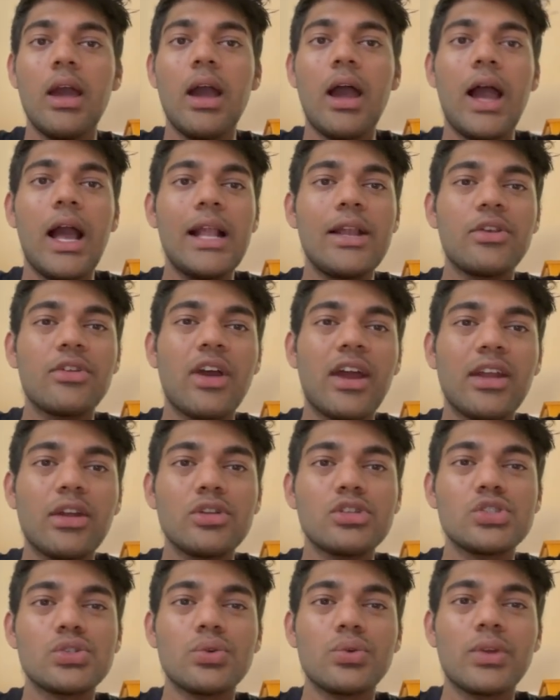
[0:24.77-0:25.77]
I'll try to
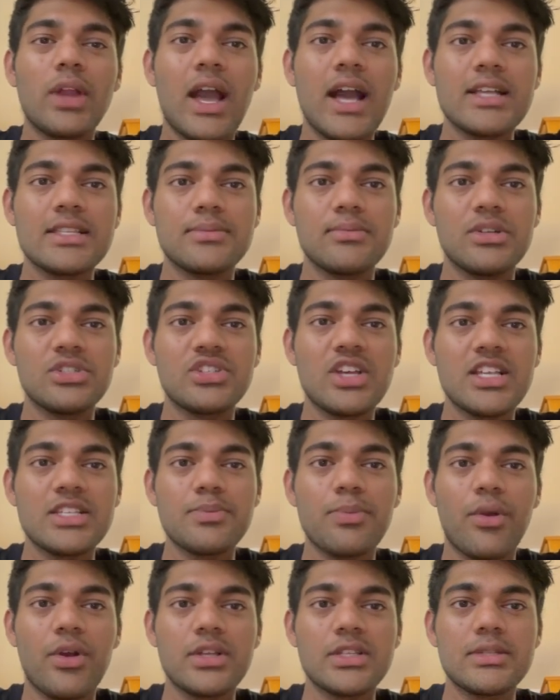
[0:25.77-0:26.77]
shoot as much as
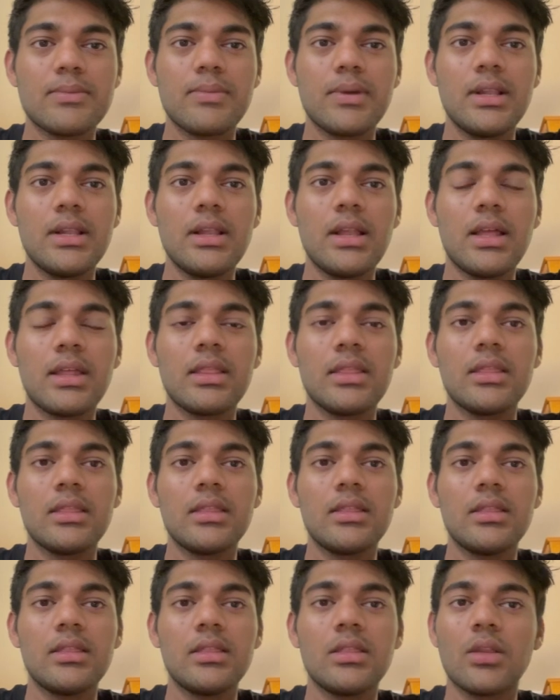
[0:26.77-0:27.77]
possible
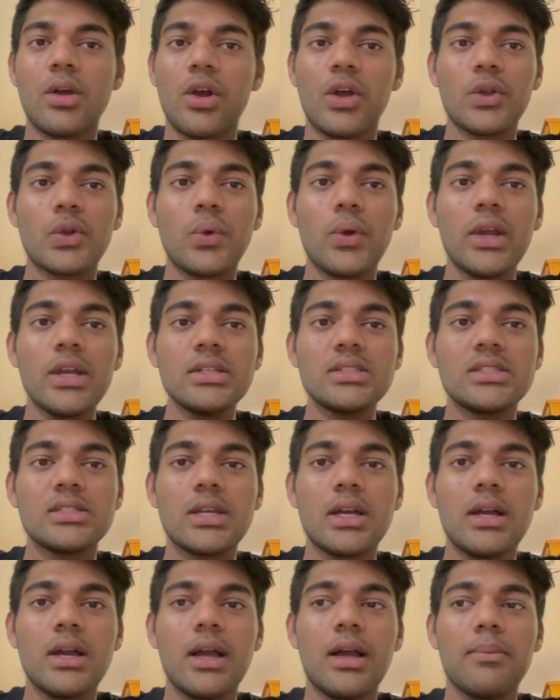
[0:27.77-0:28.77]
in NorQuest
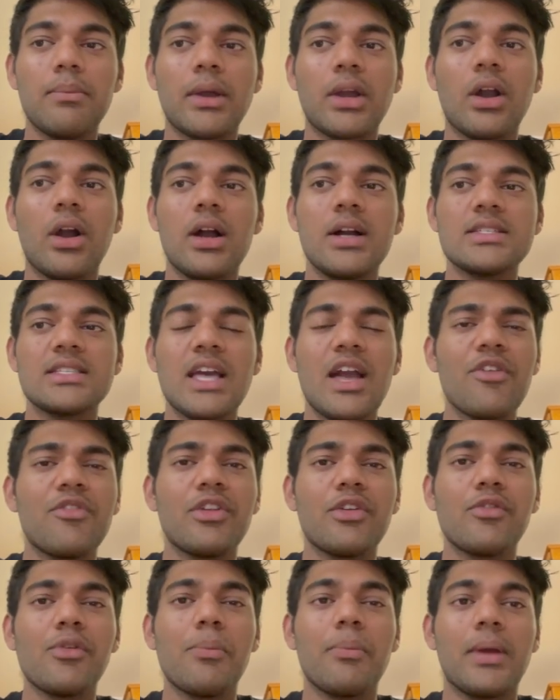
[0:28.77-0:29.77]
because I've
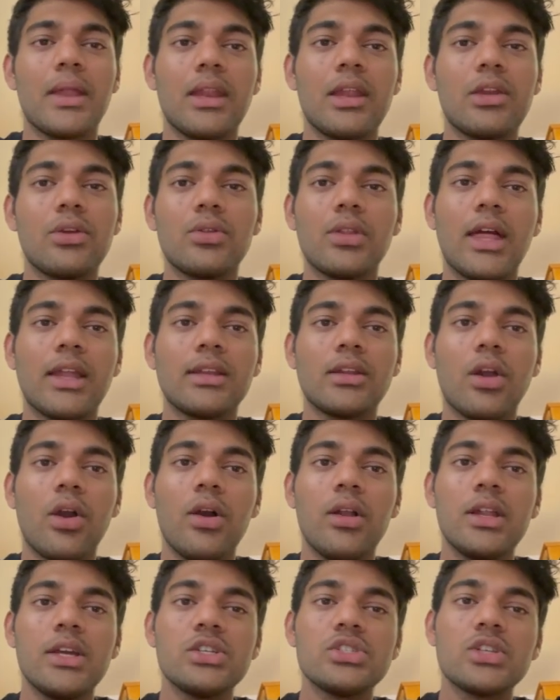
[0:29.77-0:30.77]
never been into that
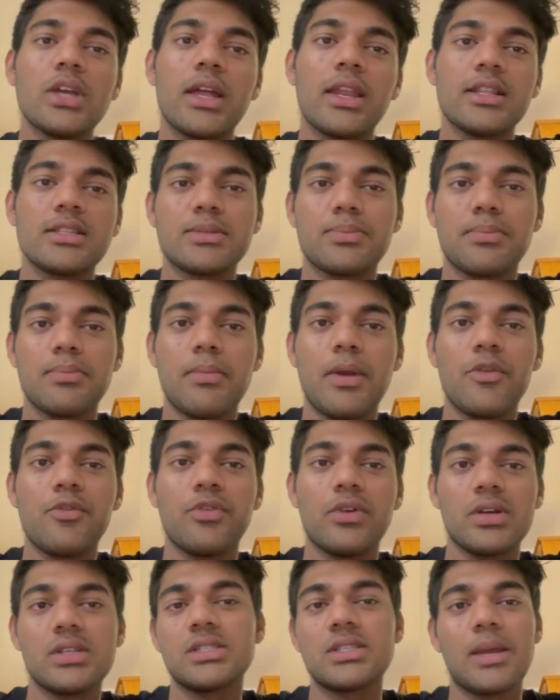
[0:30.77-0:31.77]
college and it's my
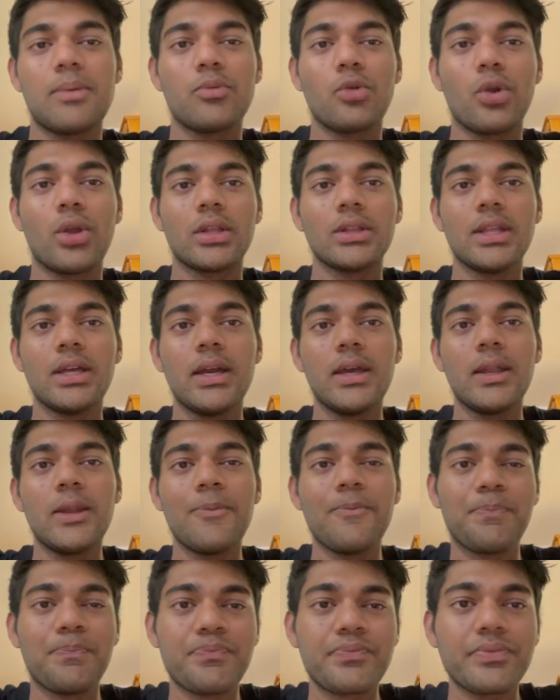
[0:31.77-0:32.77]
first time going there.
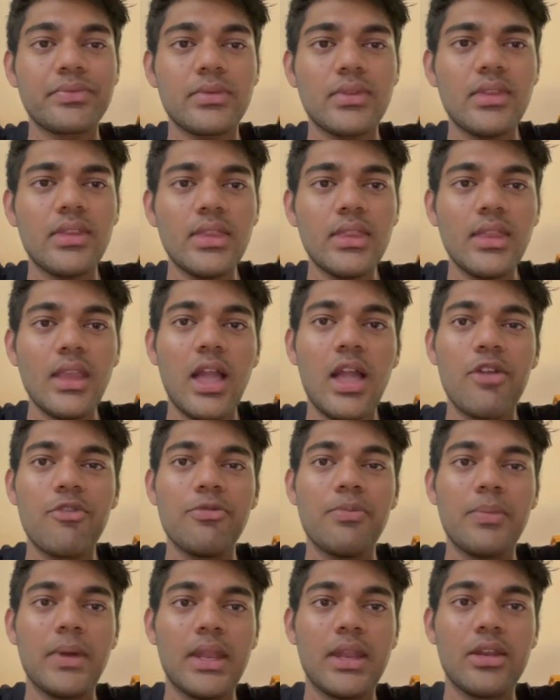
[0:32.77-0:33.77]

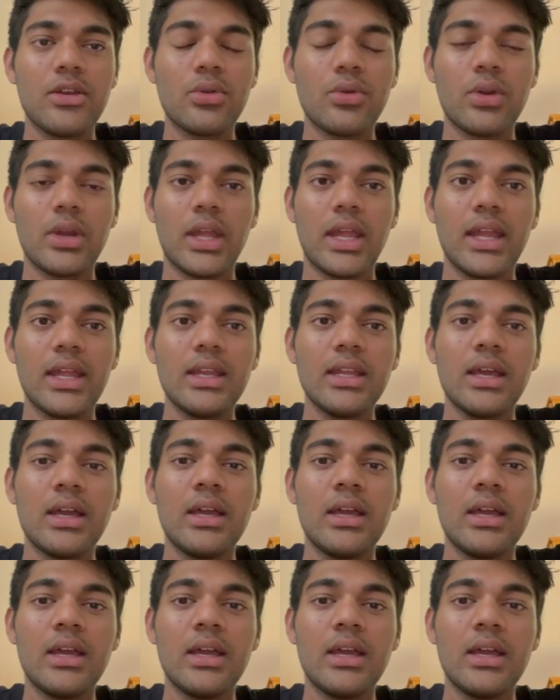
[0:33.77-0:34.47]
I've been into NAIT.